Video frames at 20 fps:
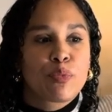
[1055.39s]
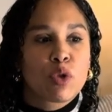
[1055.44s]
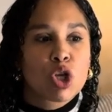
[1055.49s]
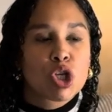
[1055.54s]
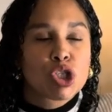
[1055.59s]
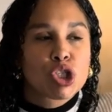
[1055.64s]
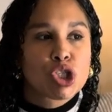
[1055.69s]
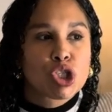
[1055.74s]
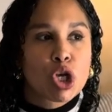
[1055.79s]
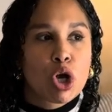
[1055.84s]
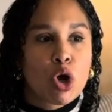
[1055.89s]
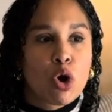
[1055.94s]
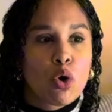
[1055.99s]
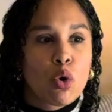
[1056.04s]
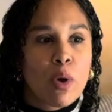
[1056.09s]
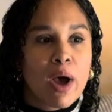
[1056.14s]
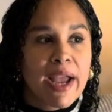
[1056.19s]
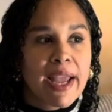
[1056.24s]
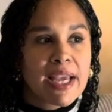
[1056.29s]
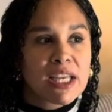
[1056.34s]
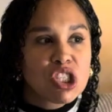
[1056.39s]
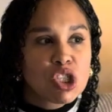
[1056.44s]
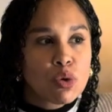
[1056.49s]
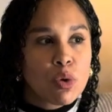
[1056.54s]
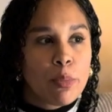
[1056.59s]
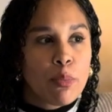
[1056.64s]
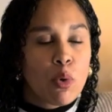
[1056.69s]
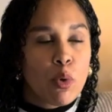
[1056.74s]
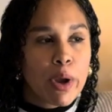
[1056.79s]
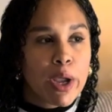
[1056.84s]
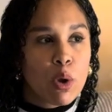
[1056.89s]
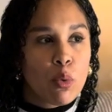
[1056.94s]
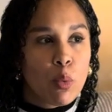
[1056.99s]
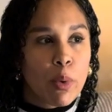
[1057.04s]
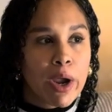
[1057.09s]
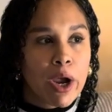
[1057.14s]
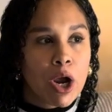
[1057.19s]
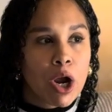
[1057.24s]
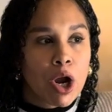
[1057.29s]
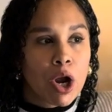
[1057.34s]
So I get to a point
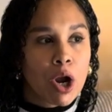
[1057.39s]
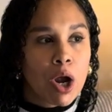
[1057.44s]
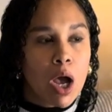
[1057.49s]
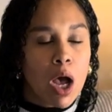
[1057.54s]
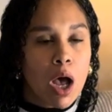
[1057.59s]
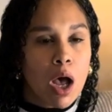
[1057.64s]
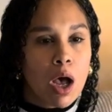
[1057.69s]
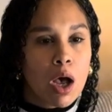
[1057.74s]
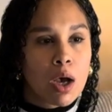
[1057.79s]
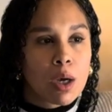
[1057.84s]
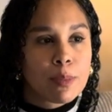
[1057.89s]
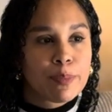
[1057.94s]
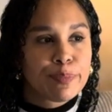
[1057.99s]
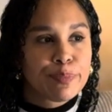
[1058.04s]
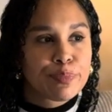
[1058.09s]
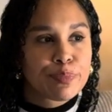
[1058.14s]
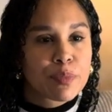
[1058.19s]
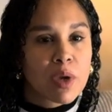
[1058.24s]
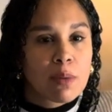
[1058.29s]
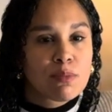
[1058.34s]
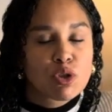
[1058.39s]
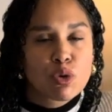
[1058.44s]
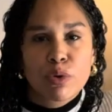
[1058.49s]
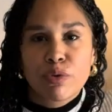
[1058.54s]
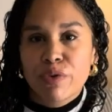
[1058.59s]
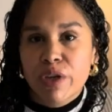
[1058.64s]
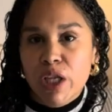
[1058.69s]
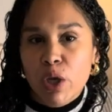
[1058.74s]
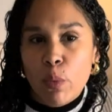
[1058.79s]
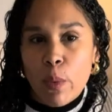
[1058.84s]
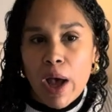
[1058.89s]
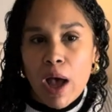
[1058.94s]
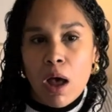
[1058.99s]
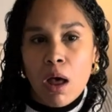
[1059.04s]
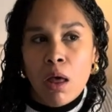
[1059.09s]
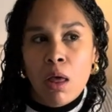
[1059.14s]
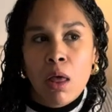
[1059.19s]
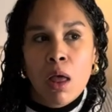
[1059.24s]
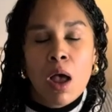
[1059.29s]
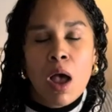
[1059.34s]
where I'm doing really
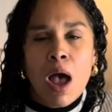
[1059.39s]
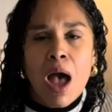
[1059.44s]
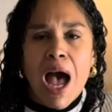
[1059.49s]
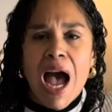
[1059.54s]
well.